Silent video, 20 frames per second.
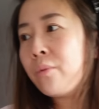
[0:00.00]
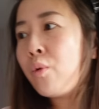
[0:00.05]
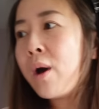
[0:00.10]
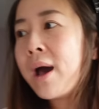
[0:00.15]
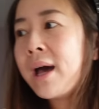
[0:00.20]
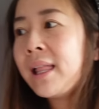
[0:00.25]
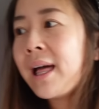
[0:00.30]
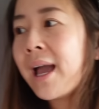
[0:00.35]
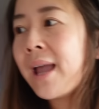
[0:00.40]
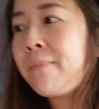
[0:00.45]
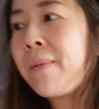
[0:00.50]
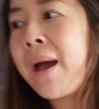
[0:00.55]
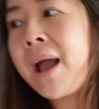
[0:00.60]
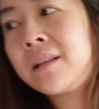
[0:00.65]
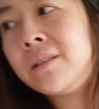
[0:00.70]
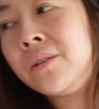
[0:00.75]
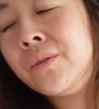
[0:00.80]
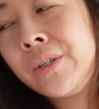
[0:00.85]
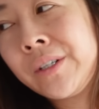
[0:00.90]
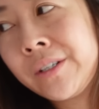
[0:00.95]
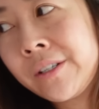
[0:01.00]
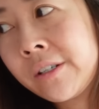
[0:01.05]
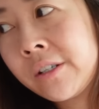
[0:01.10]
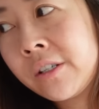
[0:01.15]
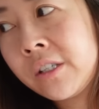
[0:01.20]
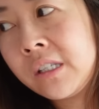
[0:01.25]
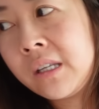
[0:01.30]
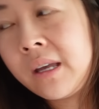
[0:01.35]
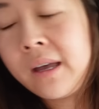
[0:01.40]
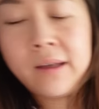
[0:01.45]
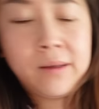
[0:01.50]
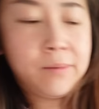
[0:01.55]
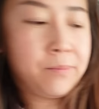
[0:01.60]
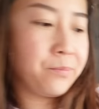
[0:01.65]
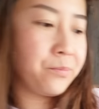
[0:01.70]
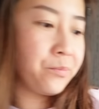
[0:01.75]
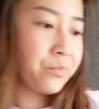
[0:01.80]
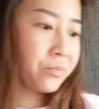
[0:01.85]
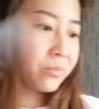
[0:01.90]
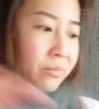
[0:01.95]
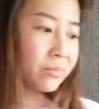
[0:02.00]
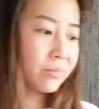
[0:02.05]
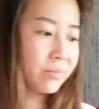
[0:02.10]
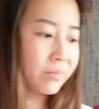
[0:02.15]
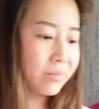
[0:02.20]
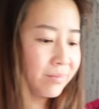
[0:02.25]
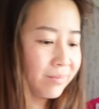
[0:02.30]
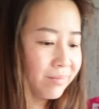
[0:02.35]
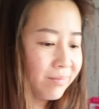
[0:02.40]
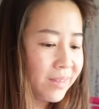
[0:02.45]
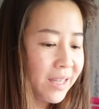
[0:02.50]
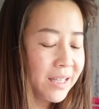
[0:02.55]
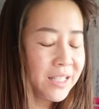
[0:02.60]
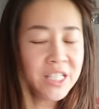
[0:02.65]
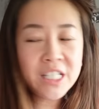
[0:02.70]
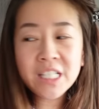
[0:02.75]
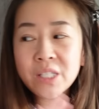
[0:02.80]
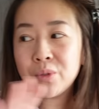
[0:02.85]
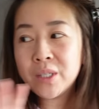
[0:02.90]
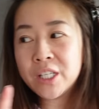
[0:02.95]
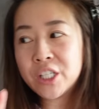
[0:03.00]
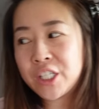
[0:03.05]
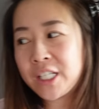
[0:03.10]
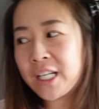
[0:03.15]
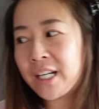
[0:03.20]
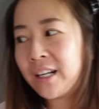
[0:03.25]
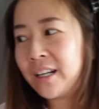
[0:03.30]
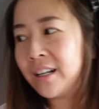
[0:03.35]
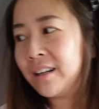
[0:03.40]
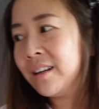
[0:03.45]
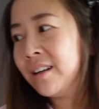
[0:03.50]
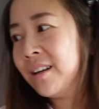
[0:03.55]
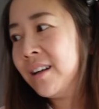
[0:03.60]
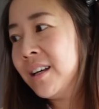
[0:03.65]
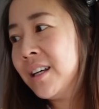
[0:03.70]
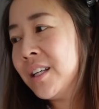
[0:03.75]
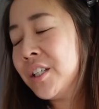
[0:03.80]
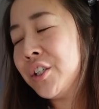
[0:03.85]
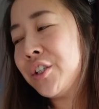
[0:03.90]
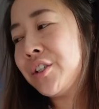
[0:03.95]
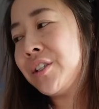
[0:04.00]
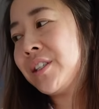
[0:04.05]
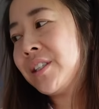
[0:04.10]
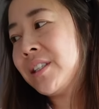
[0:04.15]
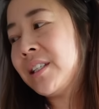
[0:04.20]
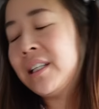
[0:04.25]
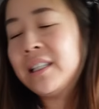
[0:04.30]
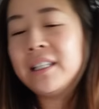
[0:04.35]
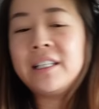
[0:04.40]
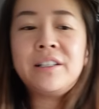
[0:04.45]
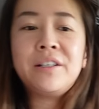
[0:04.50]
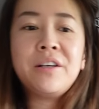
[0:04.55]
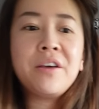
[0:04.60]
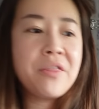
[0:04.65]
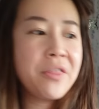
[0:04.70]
while I packed orders, um, just want to share just little